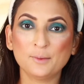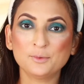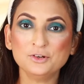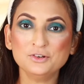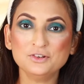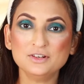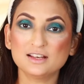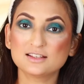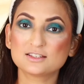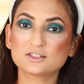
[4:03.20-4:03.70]
I'm going
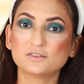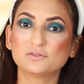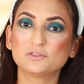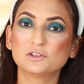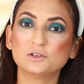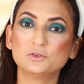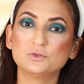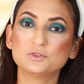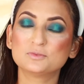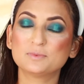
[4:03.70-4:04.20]
to dust off the
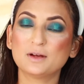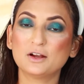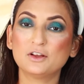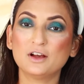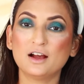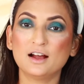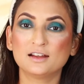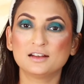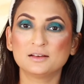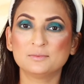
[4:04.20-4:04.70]
loose powder
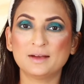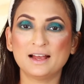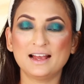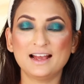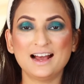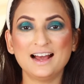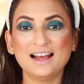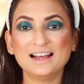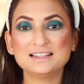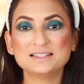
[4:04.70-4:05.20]
under my
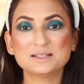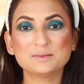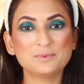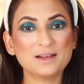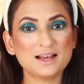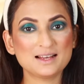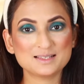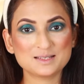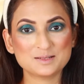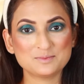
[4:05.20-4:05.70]
eyes,
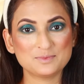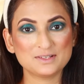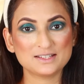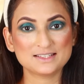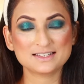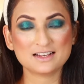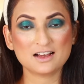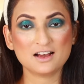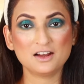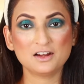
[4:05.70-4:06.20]
apply some
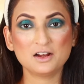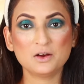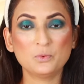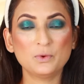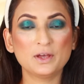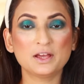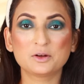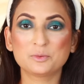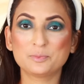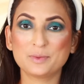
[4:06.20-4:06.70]
mascara,
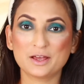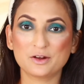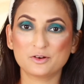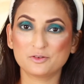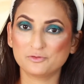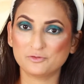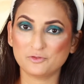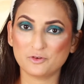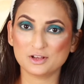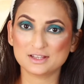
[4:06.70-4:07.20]
wear a pair of
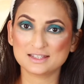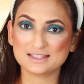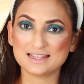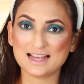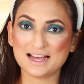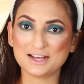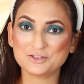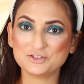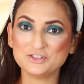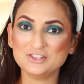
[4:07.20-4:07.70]
false
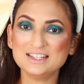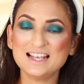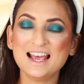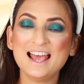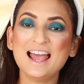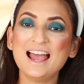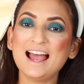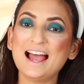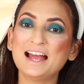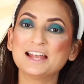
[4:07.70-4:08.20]
lashes,
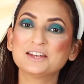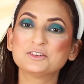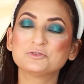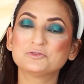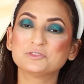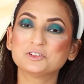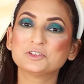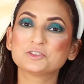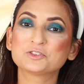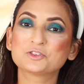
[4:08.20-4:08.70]
and to
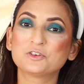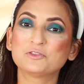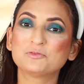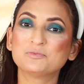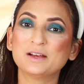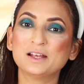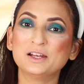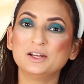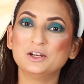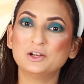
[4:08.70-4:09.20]
finish off
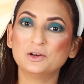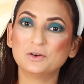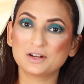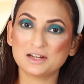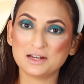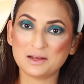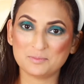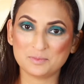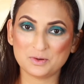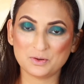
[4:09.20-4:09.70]
my look
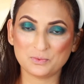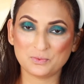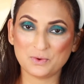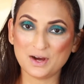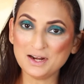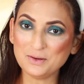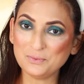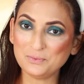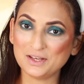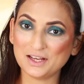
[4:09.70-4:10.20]
number
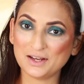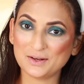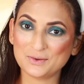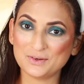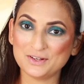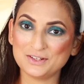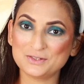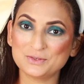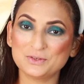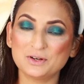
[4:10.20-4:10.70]
1, we are
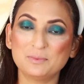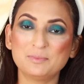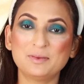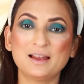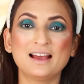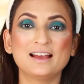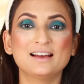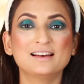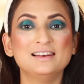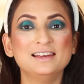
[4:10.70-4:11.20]
going to
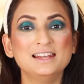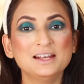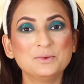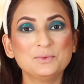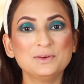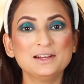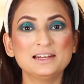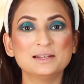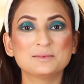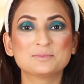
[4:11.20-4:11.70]
apply a
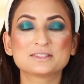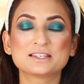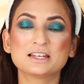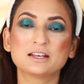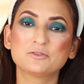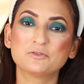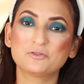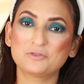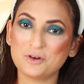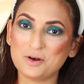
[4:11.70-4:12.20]
liquid
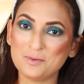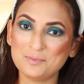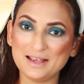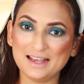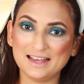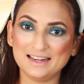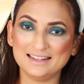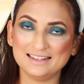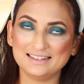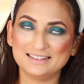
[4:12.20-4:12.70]
lipstick from
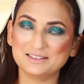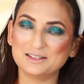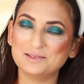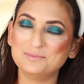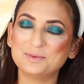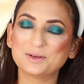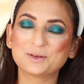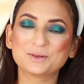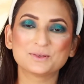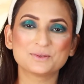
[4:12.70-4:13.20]
LA Girl
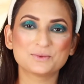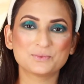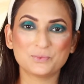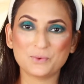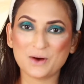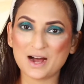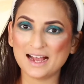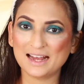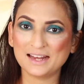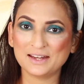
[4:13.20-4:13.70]
because
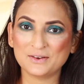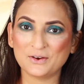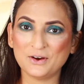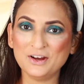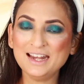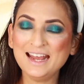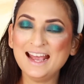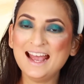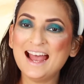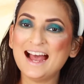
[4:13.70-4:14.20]
why
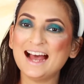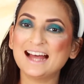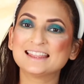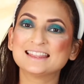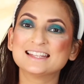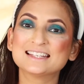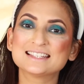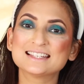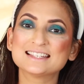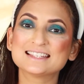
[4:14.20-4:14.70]
not? And
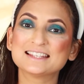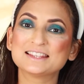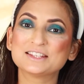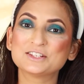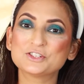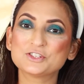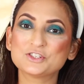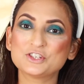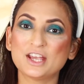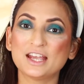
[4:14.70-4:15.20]
this is in the
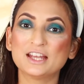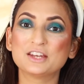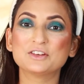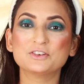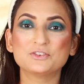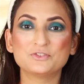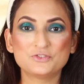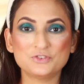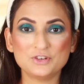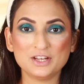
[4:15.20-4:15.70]
shade
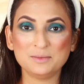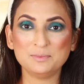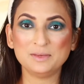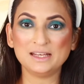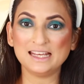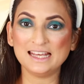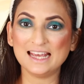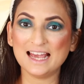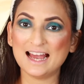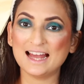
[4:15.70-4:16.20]

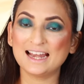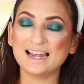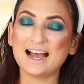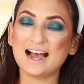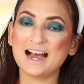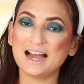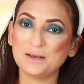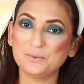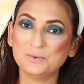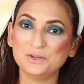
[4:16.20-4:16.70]
Dreamy, and
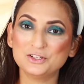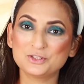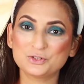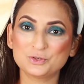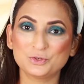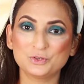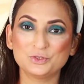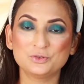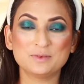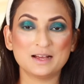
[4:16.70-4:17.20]
I will show
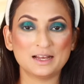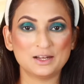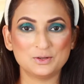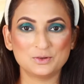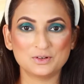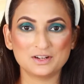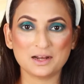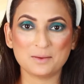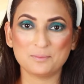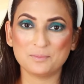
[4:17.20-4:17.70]
you my
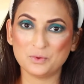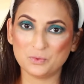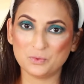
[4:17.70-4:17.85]
look number